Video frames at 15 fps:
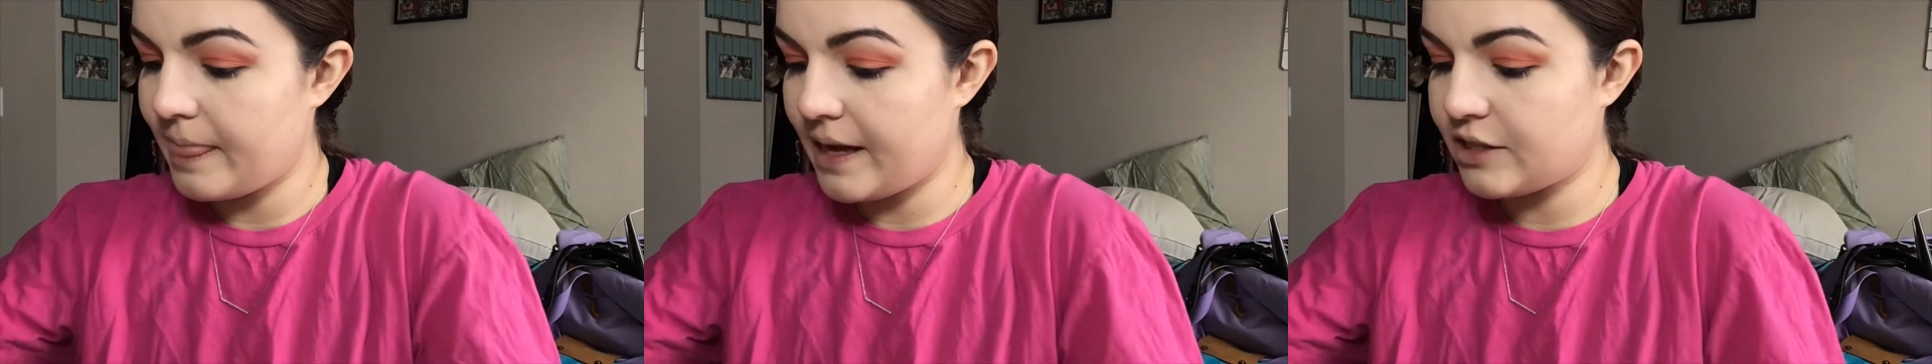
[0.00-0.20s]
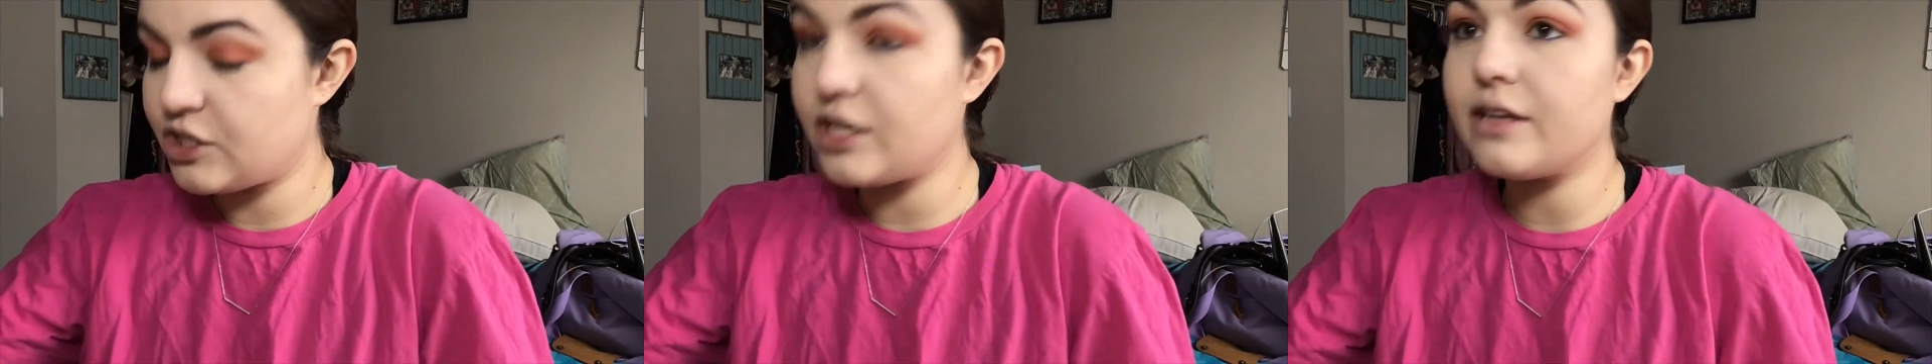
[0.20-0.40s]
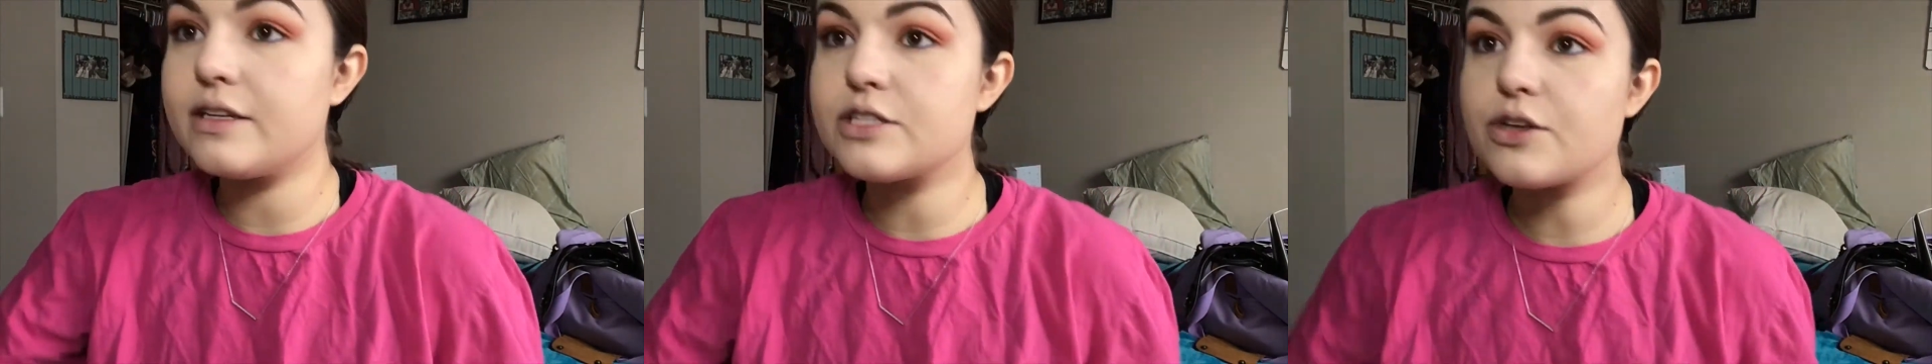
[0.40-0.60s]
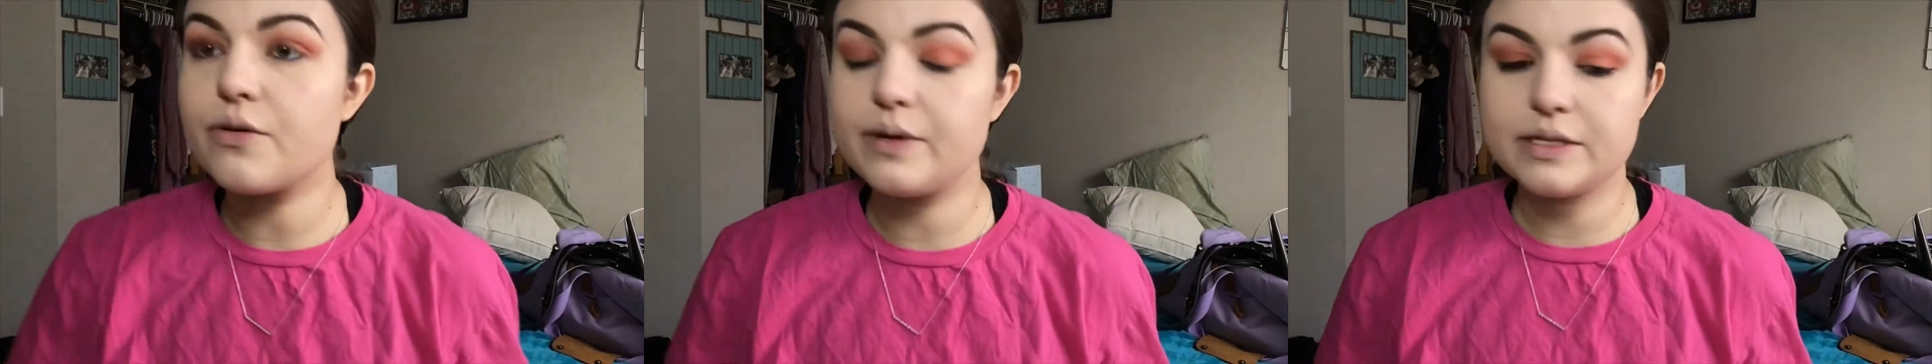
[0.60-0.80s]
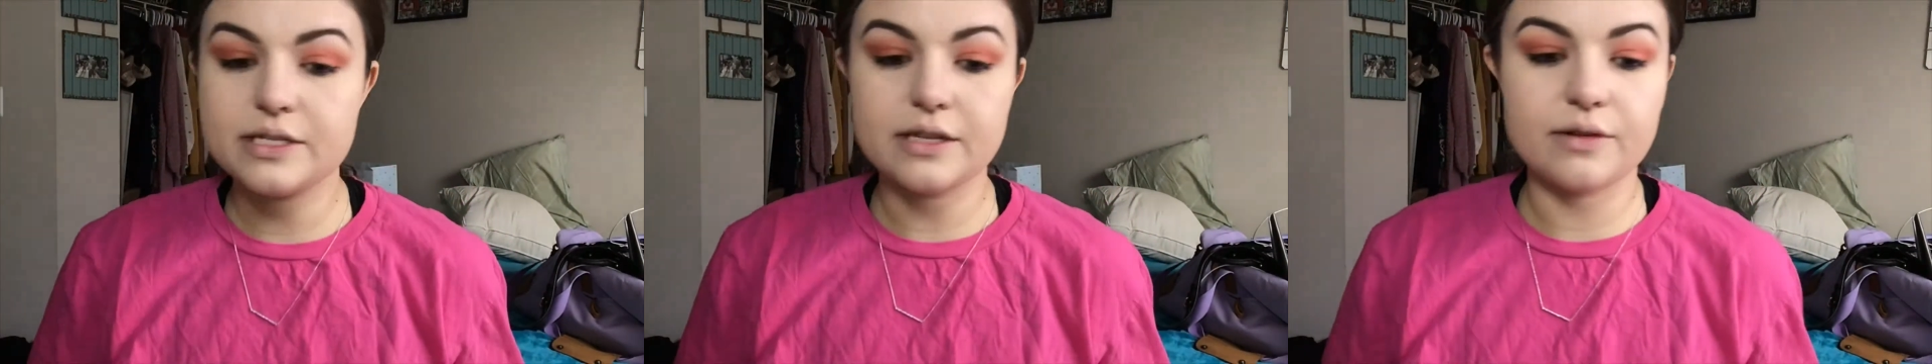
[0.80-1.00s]
Actually, let's
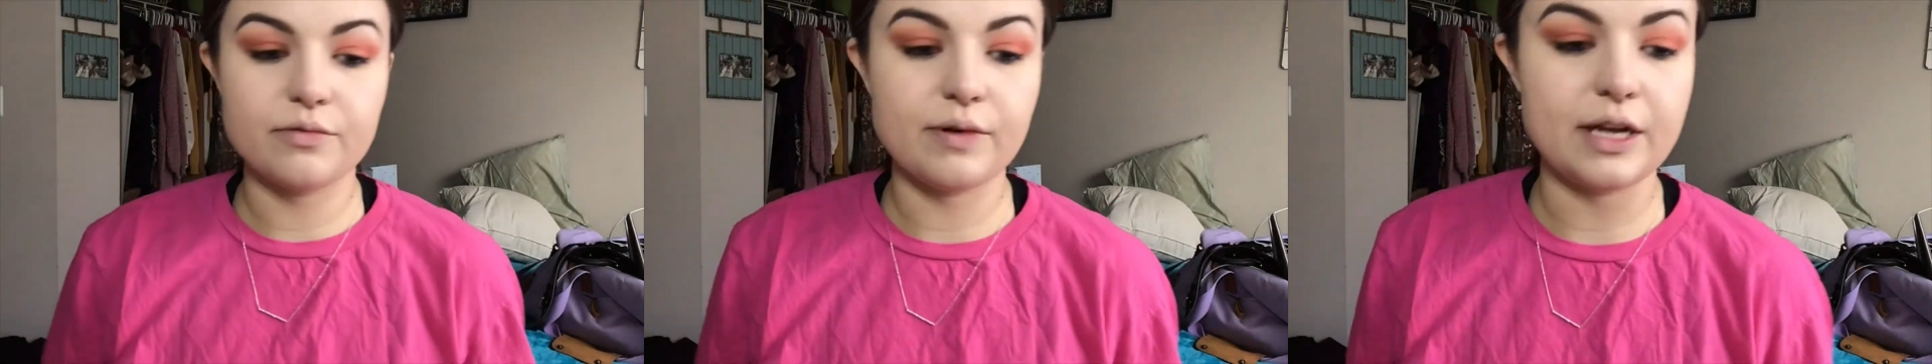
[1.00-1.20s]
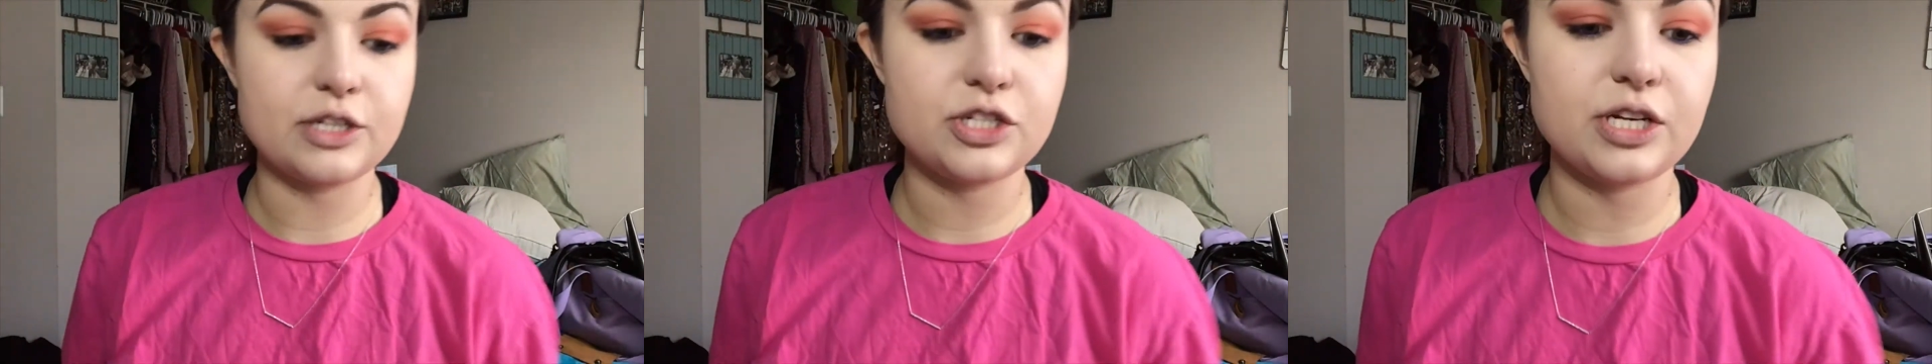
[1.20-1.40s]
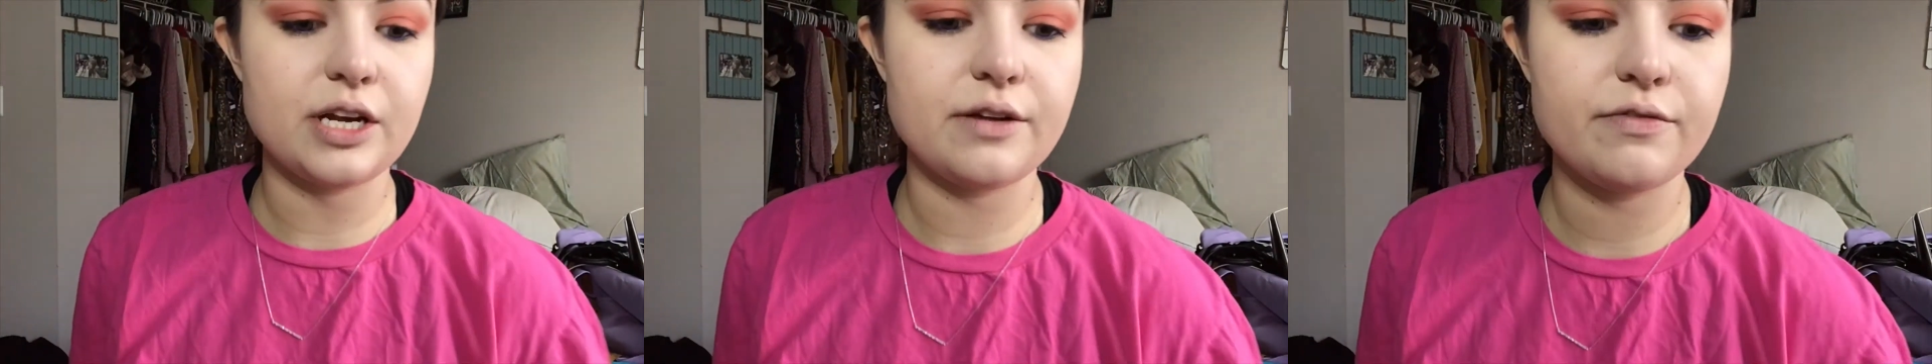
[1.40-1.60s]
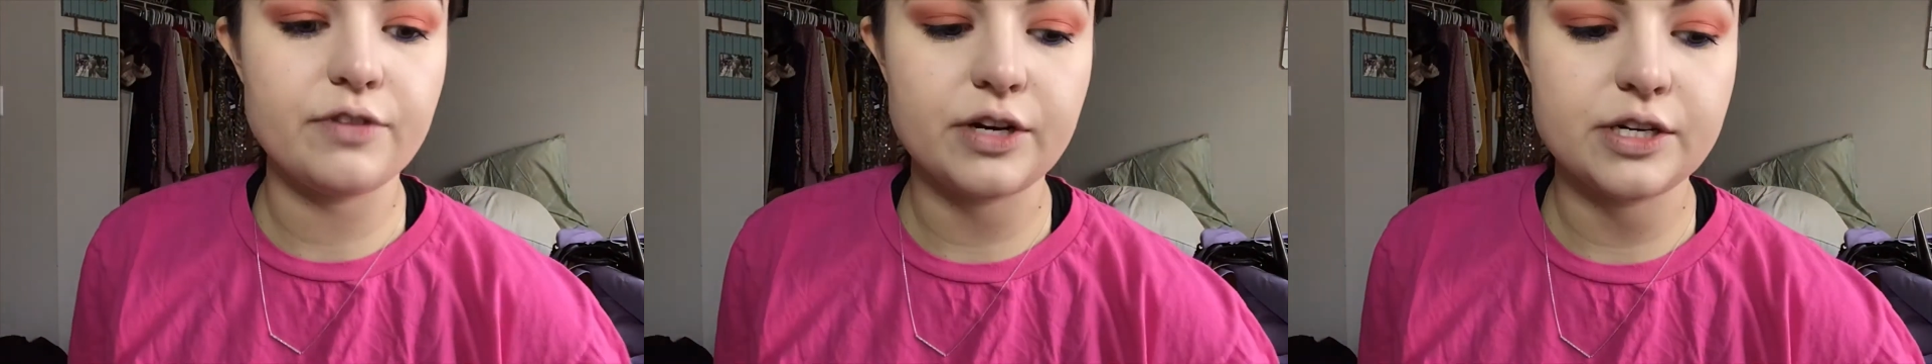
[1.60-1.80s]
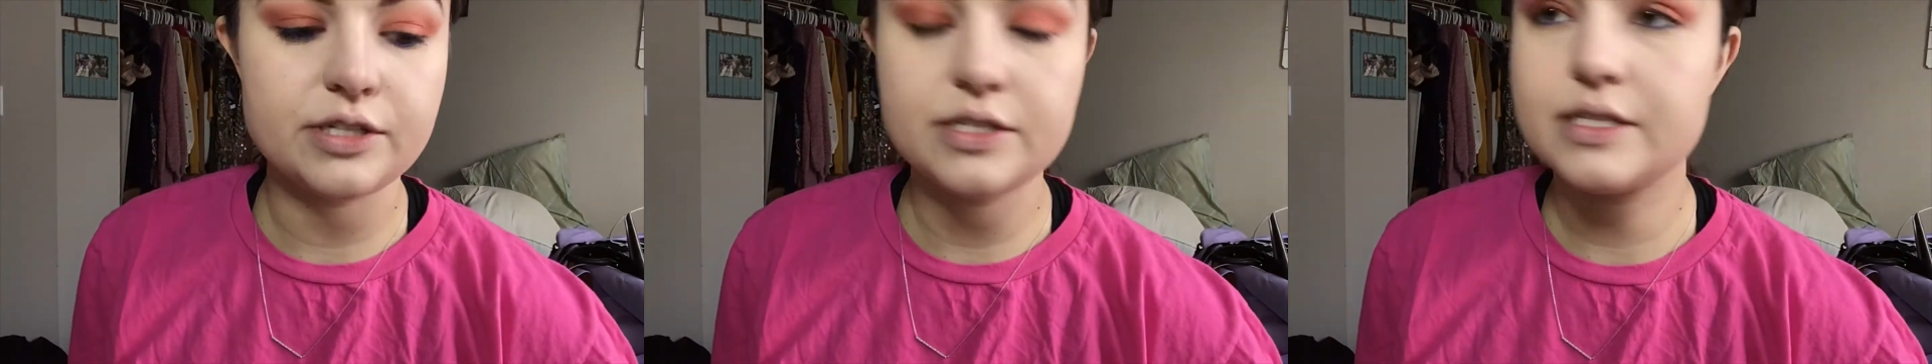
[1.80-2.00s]
go into the red shade
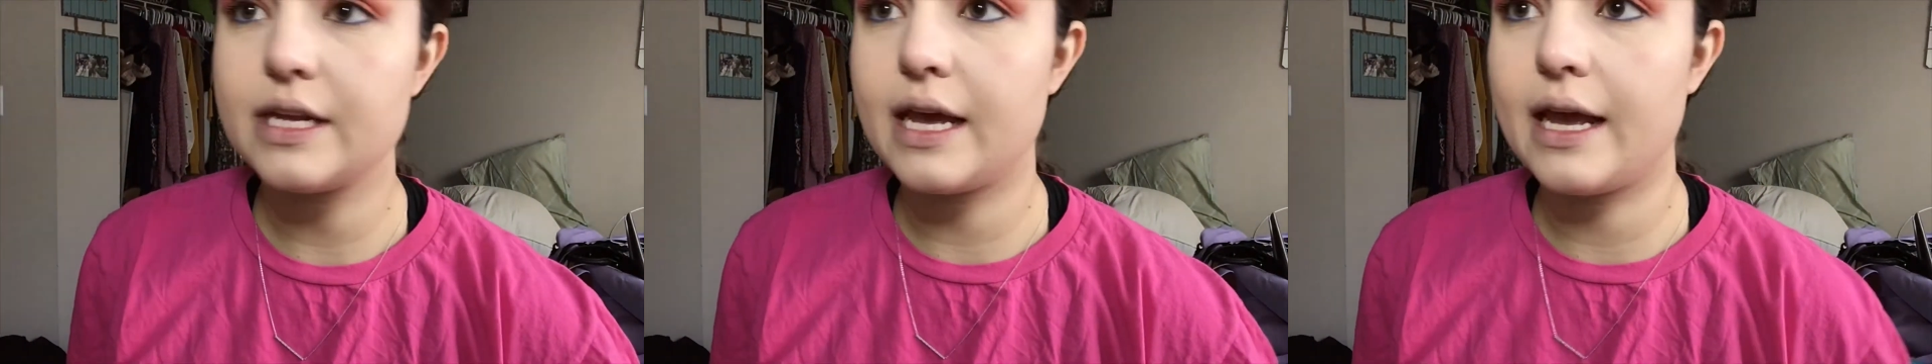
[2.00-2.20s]
first